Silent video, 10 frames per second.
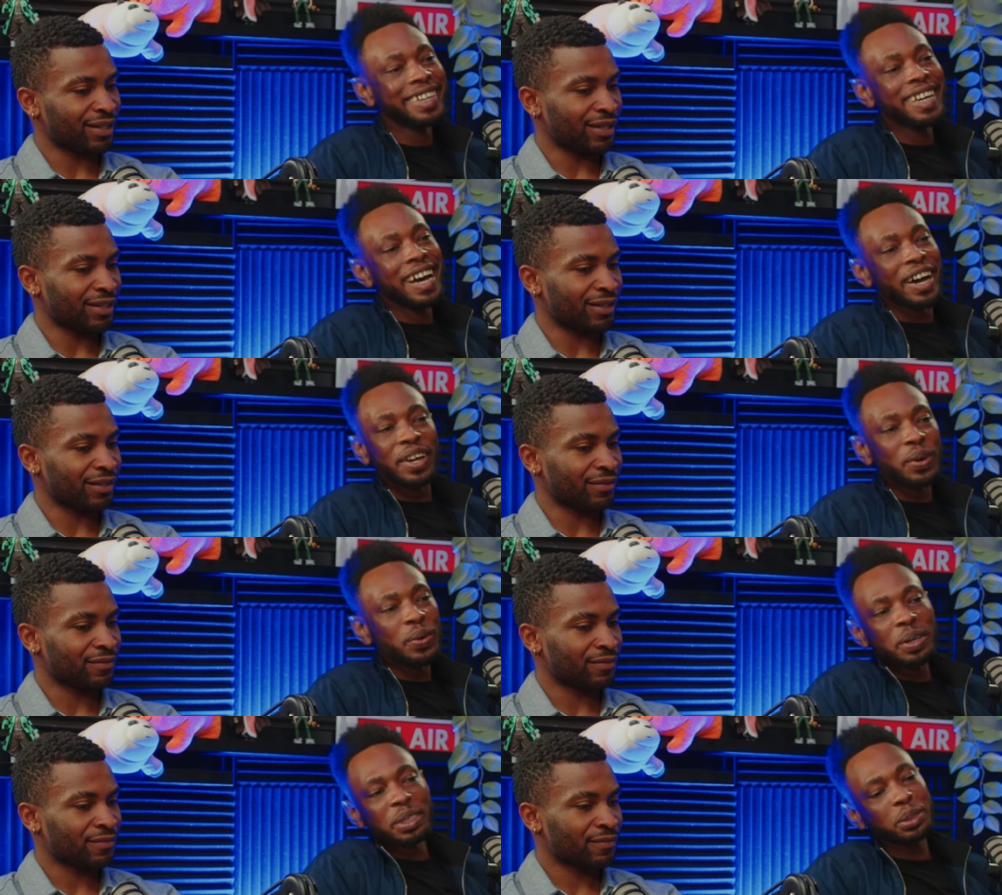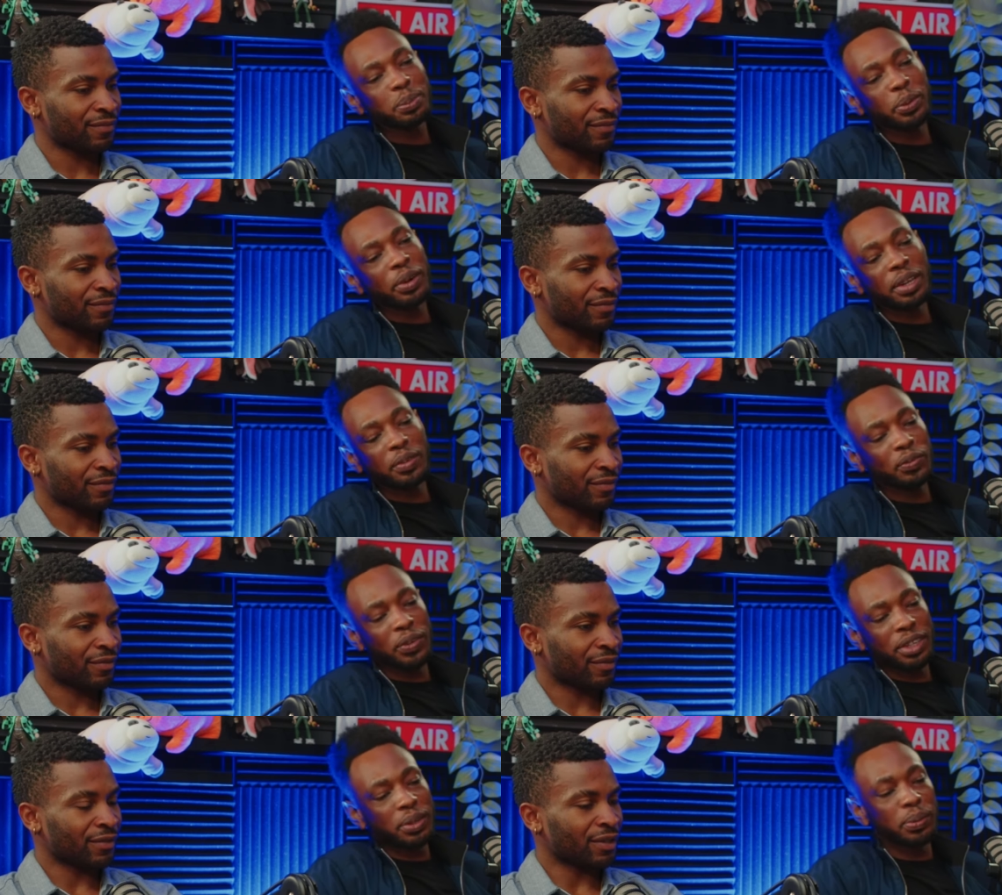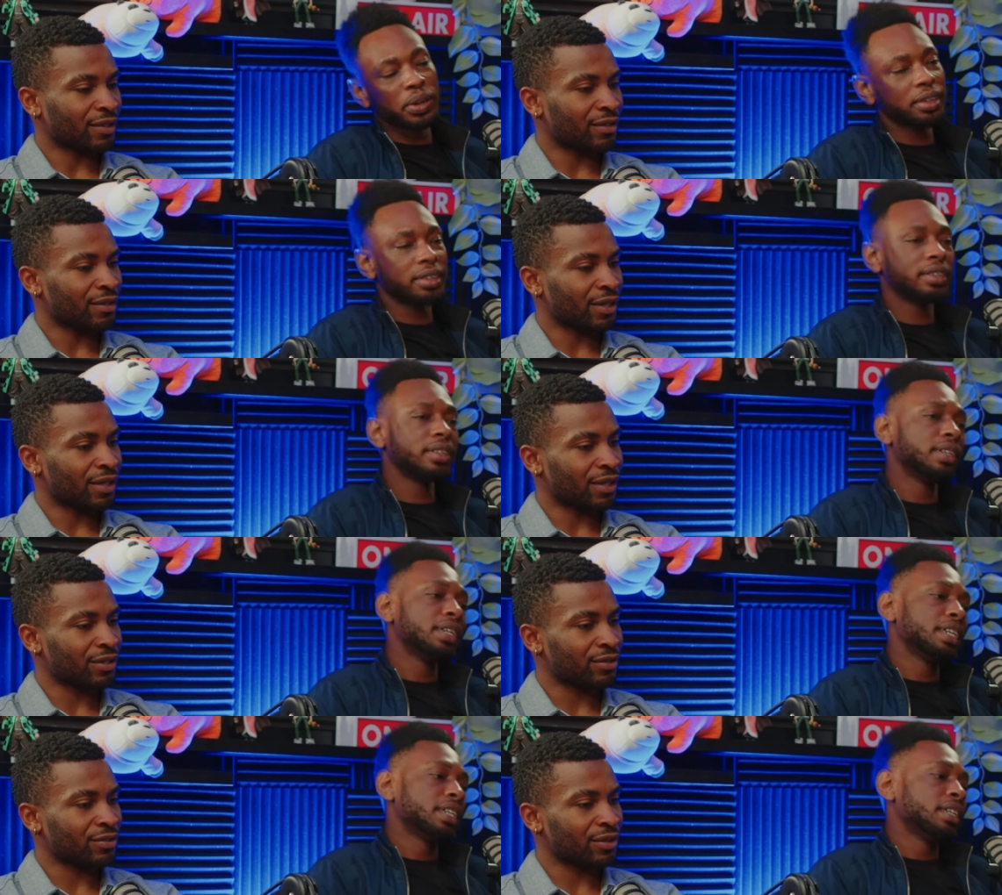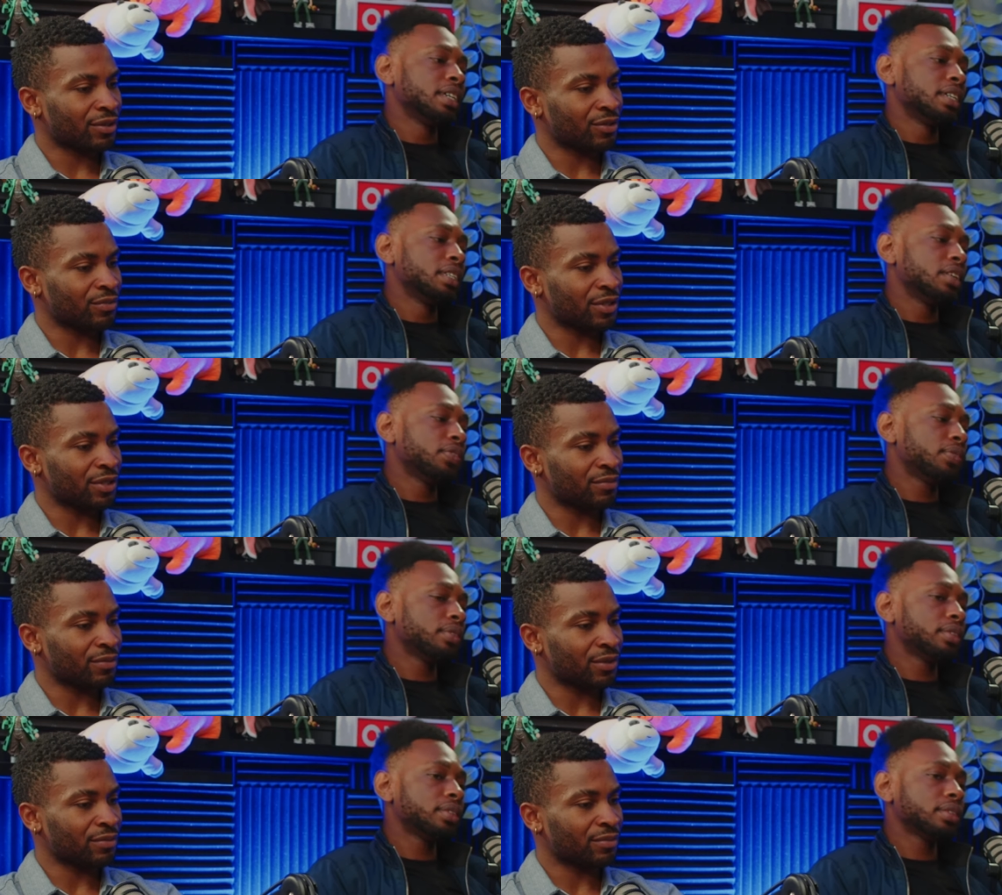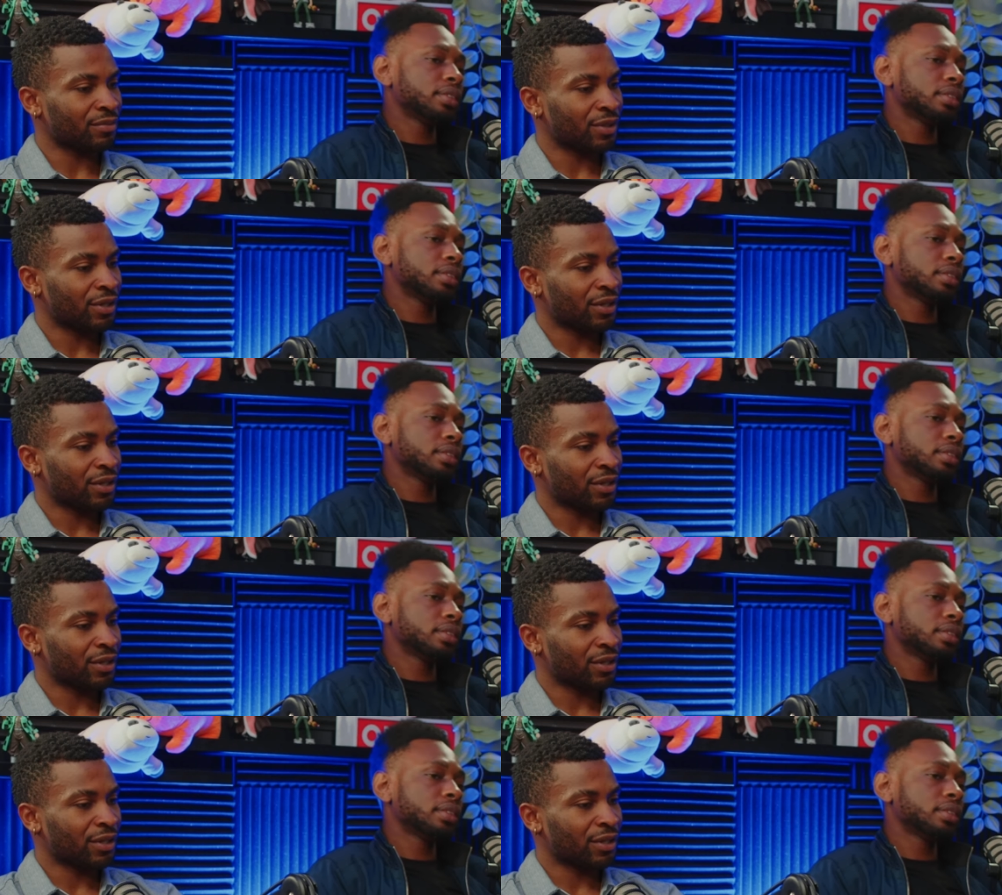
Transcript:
Speaker 1: yeah. Oh, well, yeah. I don't want to spoil it for you, but yeah, I saw, I saw. There's,
Speaker 2: there's, there's this